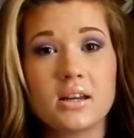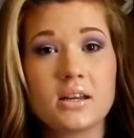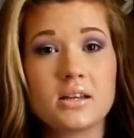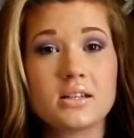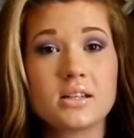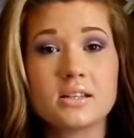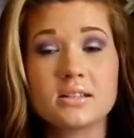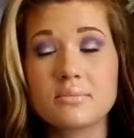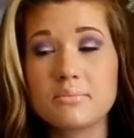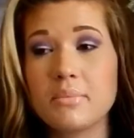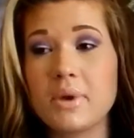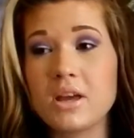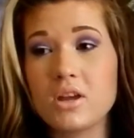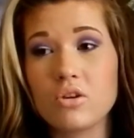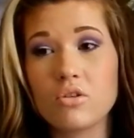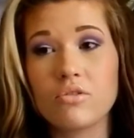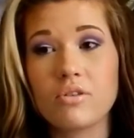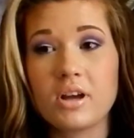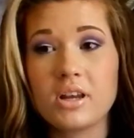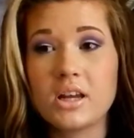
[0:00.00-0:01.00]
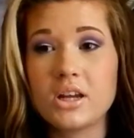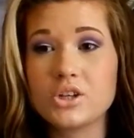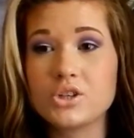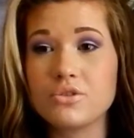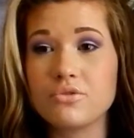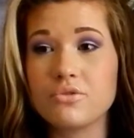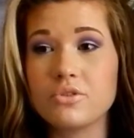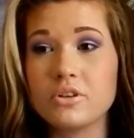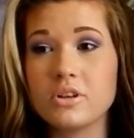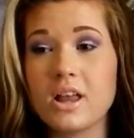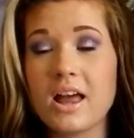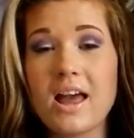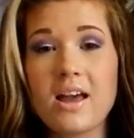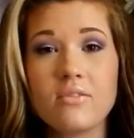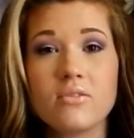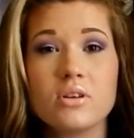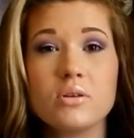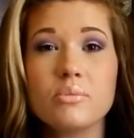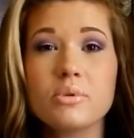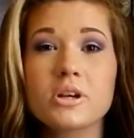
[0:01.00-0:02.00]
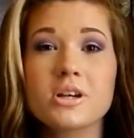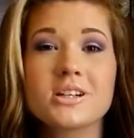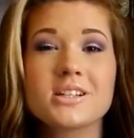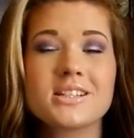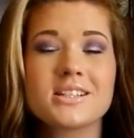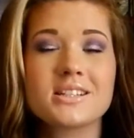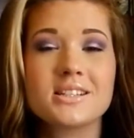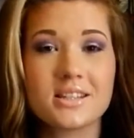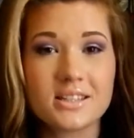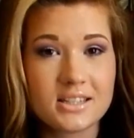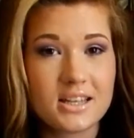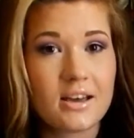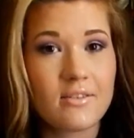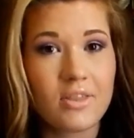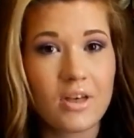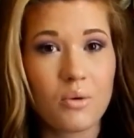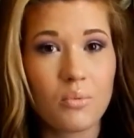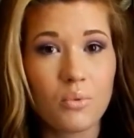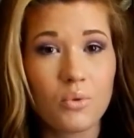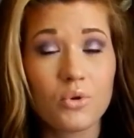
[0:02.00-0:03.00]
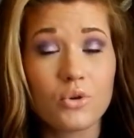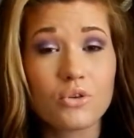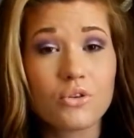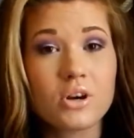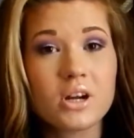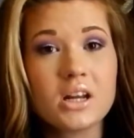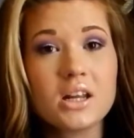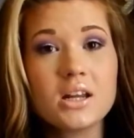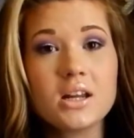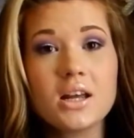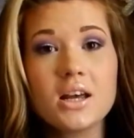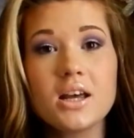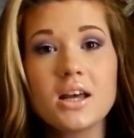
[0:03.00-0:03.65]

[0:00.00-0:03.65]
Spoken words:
It doesn't make your foundation feel heavy because it does have that water in it.